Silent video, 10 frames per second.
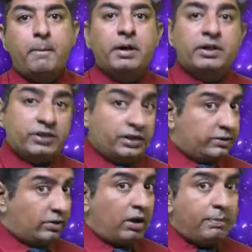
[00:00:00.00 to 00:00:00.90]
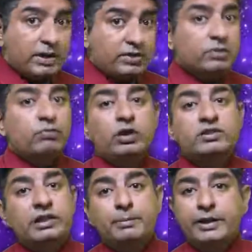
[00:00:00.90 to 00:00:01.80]
But its operation
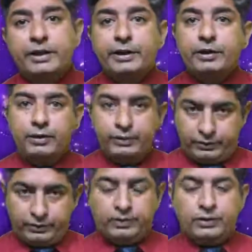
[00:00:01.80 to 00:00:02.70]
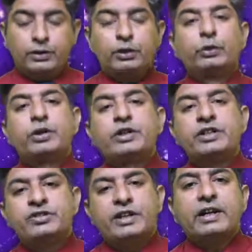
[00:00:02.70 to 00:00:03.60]
was limited to the
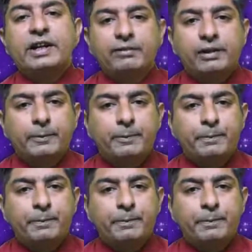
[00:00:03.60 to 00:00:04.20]
district level.